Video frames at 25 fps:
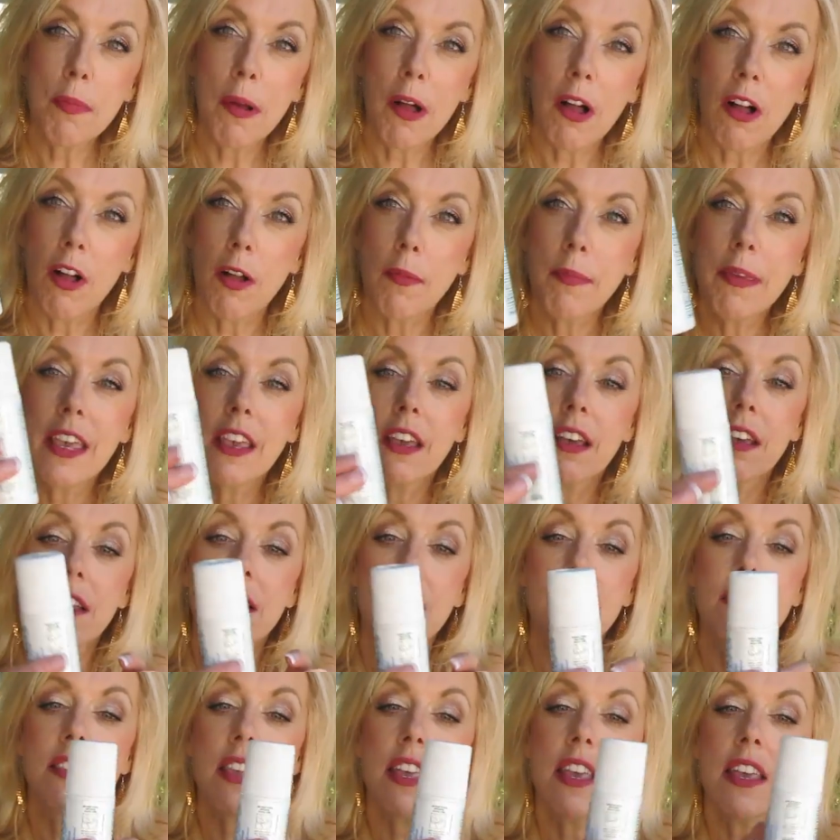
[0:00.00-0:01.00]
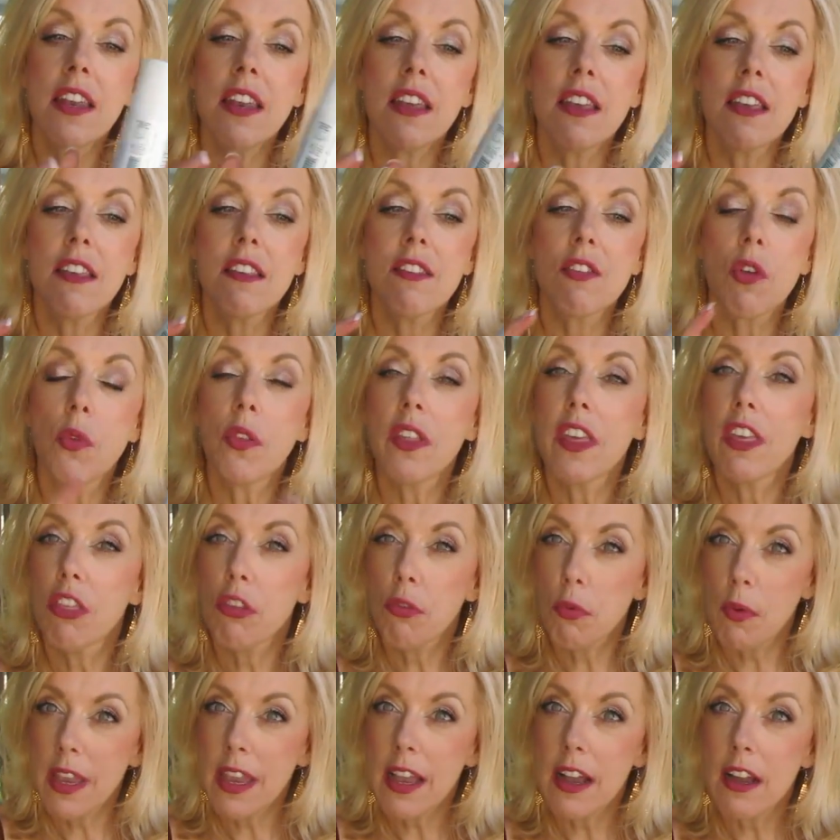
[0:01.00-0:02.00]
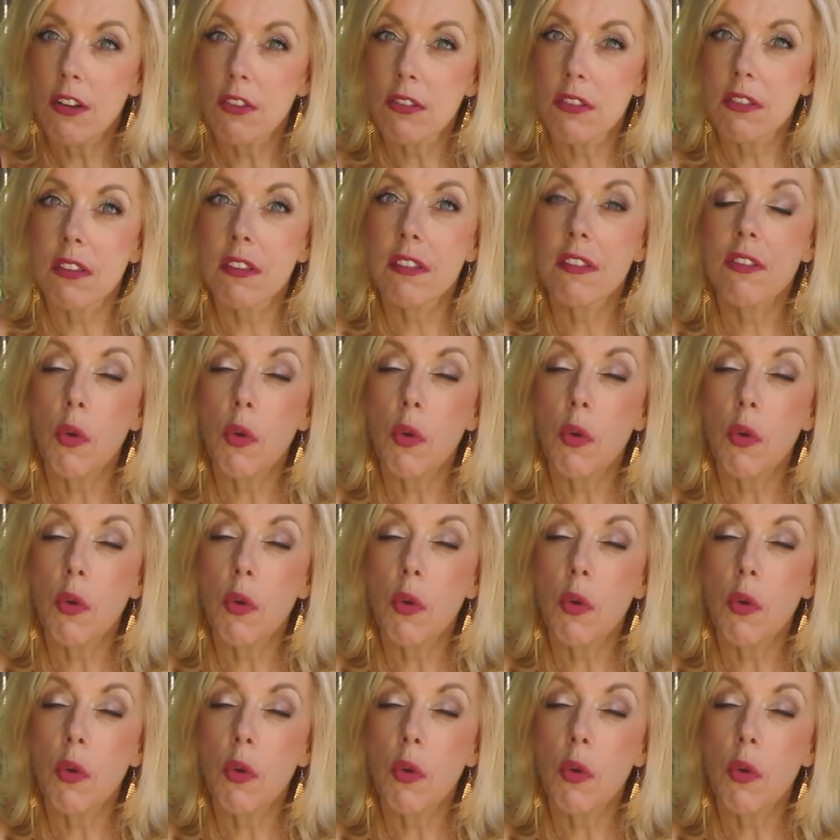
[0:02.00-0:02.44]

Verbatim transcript: ball because it is only 3 ounces,